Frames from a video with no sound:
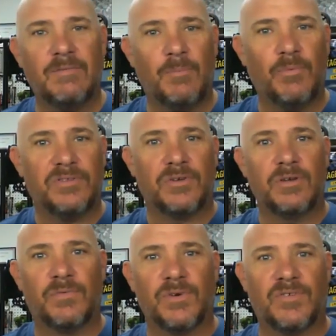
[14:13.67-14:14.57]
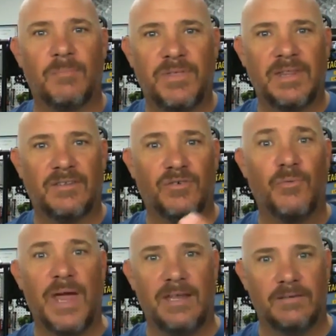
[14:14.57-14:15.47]
what's good for something that's
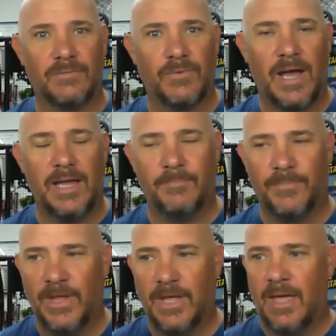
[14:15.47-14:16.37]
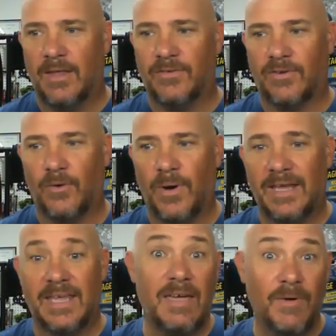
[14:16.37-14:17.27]
great, right? And so I
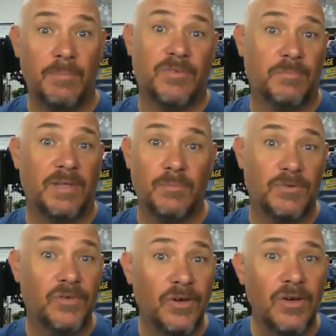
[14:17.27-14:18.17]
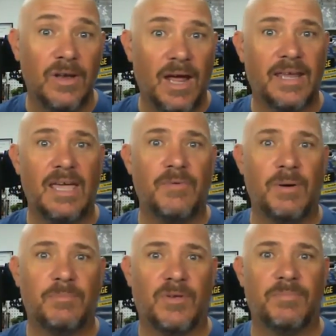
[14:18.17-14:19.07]
gave up something that was good. I gave
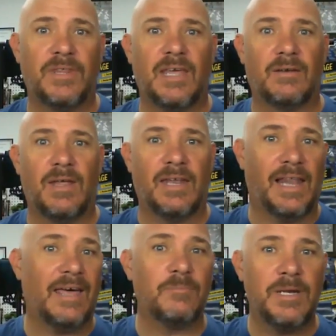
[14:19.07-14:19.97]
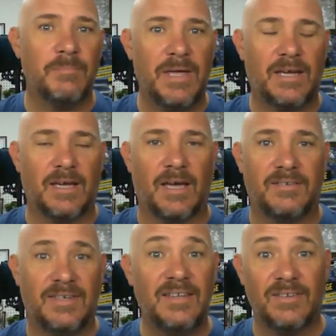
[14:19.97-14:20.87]
up something that allowed me to make a
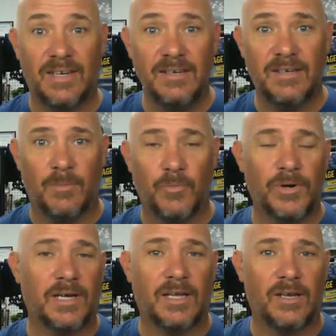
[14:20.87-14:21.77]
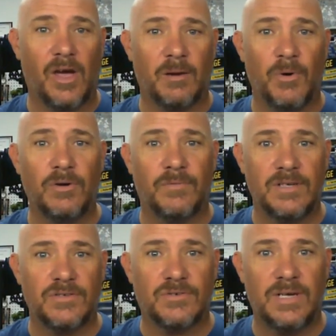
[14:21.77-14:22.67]
decent income working in the automotive
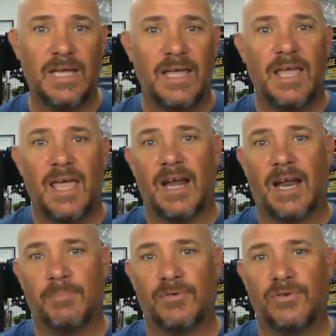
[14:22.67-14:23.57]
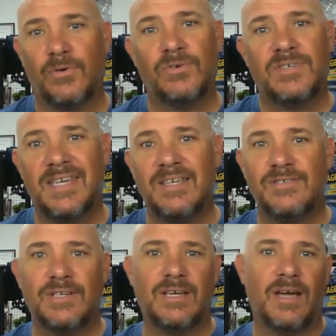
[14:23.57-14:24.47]
industry, and I pursued
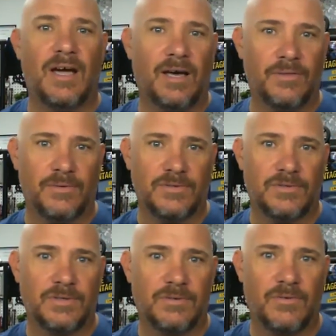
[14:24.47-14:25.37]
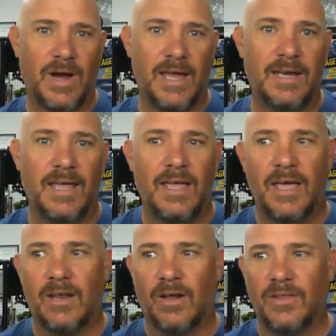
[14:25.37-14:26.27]
teaching others, right?
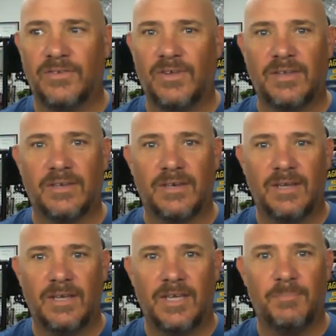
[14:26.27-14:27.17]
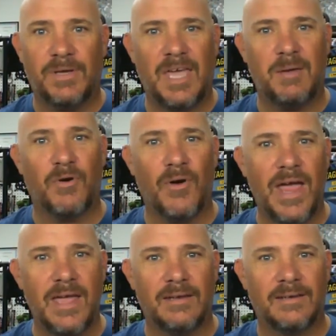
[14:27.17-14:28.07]
And all of a sudden it became
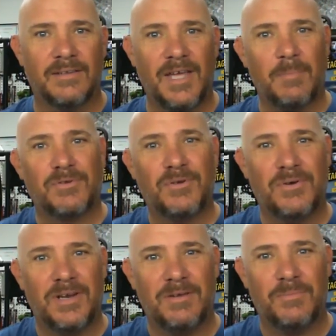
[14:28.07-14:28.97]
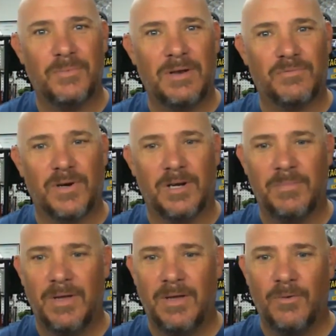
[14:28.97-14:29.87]
great. The opportunity went
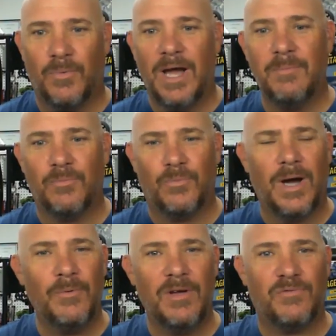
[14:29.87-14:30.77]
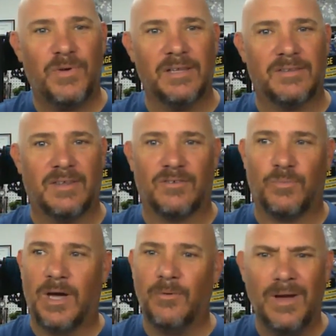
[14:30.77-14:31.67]
from why do I fail at this?
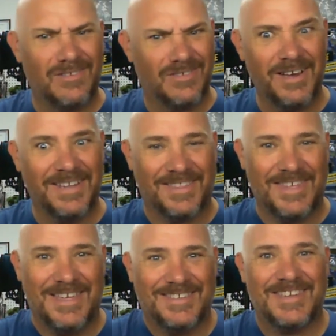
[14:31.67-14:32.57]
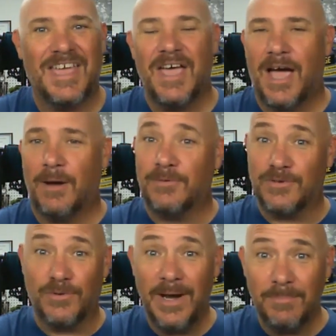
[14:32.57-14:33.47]
Why do I suck at this? I was
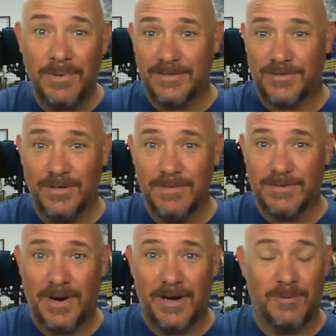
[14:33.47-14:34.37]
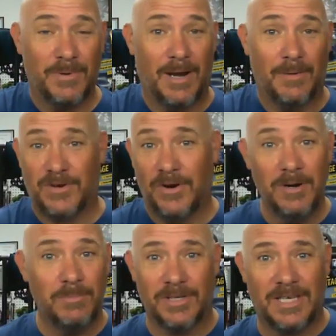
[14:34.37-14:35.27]
great at being a service writer, but I was
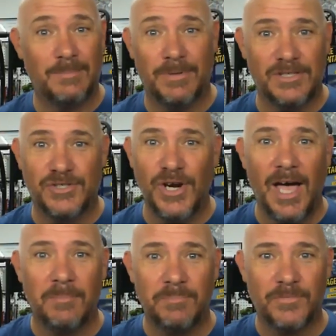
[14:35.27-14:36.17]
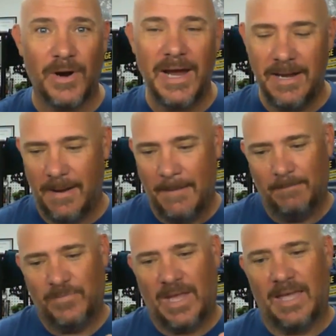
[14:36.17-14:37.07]
horrible at keeping the job, right?
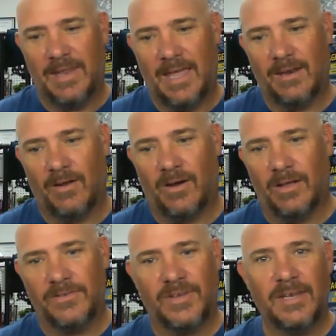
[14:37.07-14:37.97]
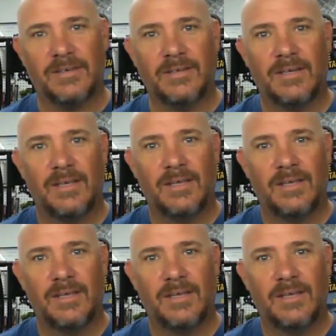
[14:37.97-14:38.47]
And then all of a sudden,